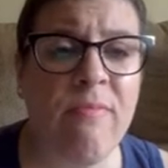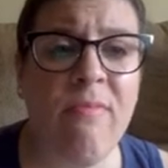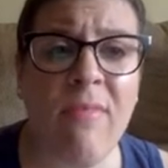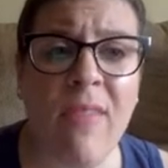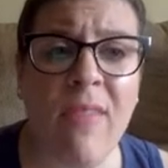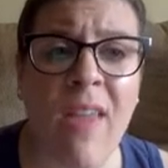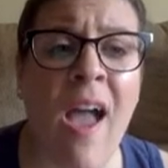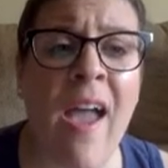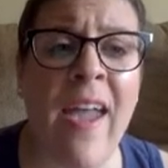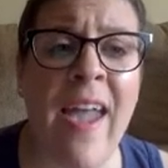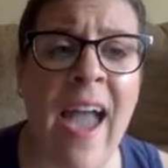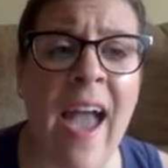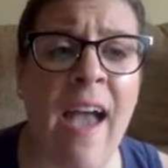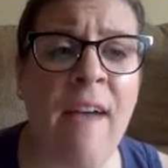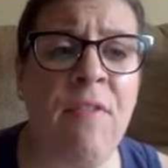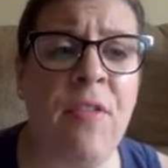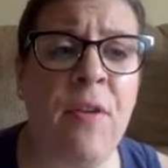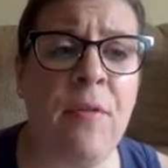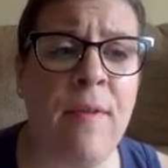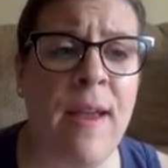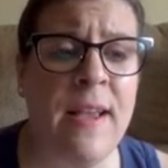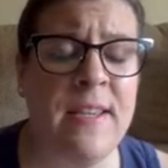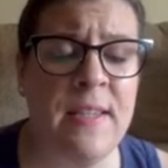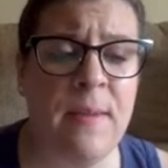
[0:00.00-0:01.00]
I have the
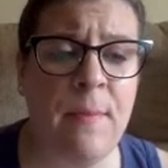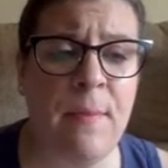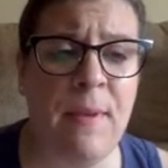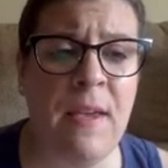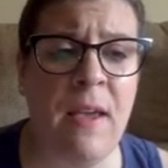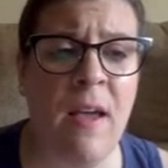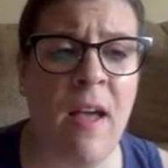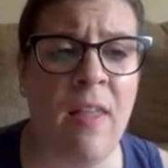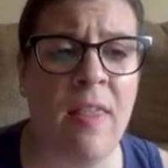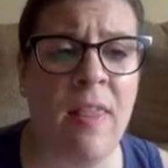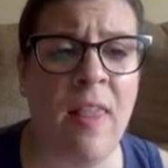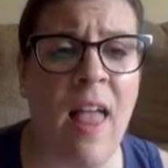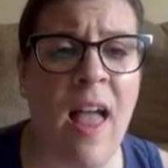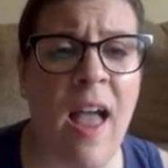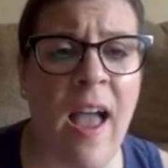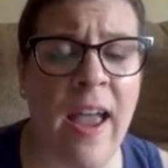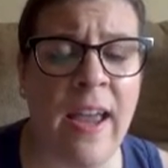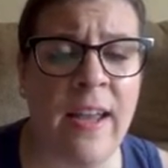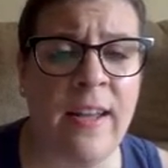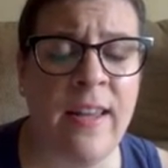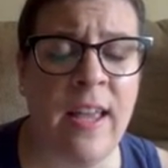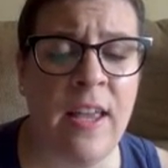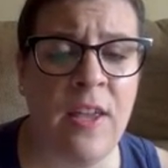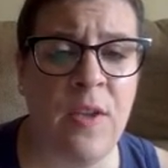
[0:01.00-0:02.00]
recipe
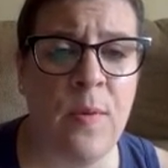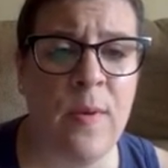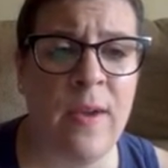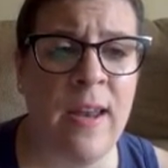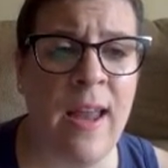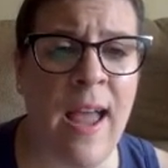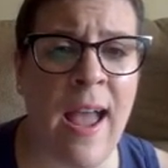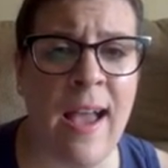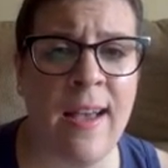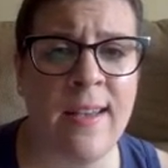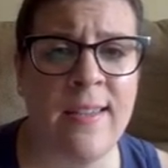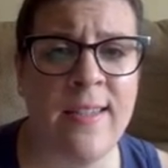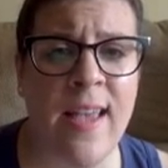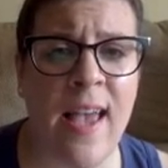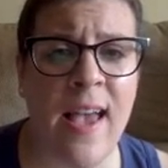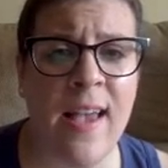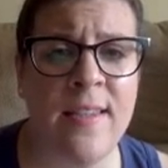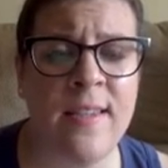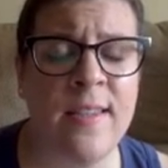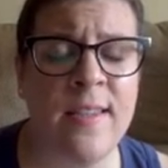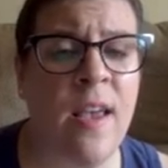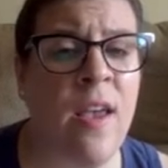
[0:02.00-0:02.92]
online that you can access.